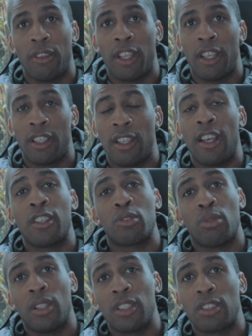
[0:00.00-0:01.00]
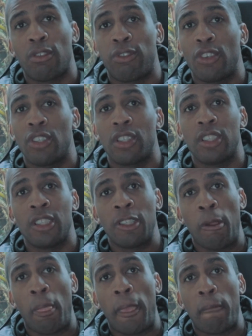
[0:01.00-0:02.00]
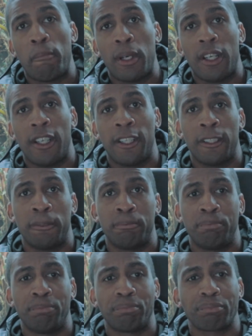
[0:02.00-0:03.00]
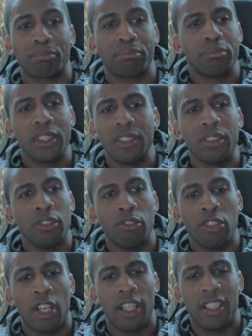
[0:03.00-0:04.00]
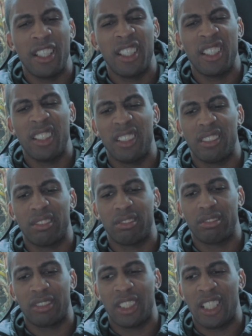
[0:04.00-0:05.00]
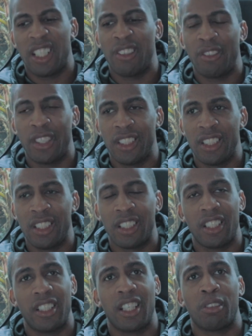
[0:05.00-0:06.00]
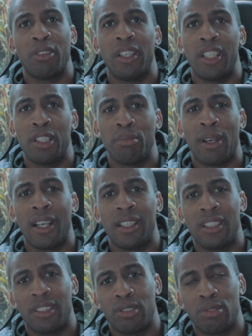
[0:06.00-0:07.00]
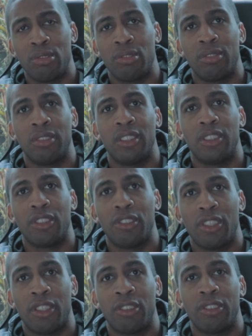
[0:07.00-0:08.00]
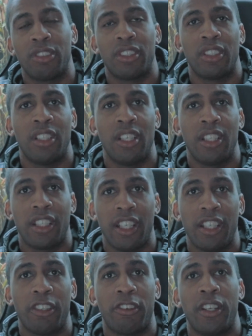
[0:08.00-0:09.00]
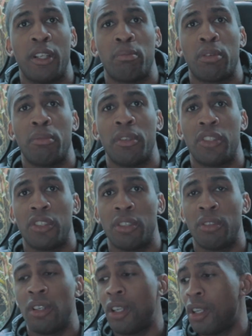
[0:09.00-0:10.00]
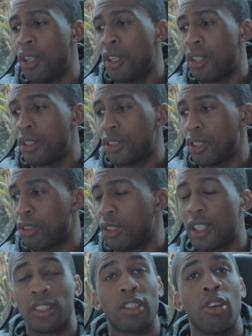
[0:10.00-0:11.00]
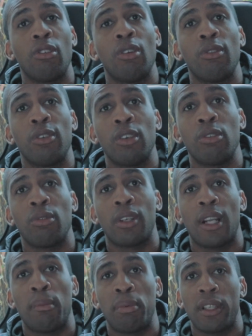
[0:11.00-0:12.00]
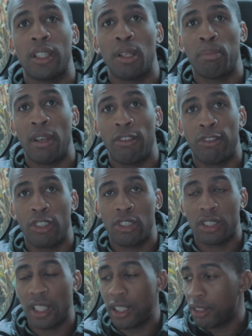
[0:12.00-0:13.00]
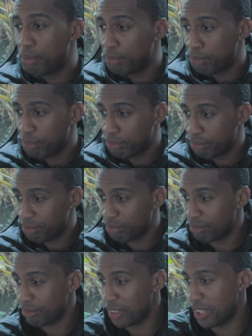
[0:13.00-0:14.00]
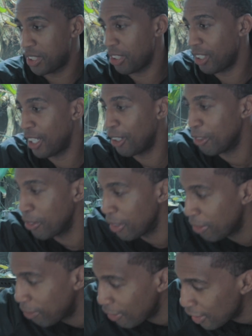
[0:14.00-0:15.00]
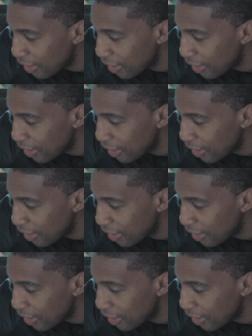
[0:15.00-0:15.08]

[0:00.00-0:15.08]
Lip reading: as well as a frogger, but you know, I didn't really connect with anybody to, you know, get granted permission. So let's go over what I picked up at Frog Day. Start out with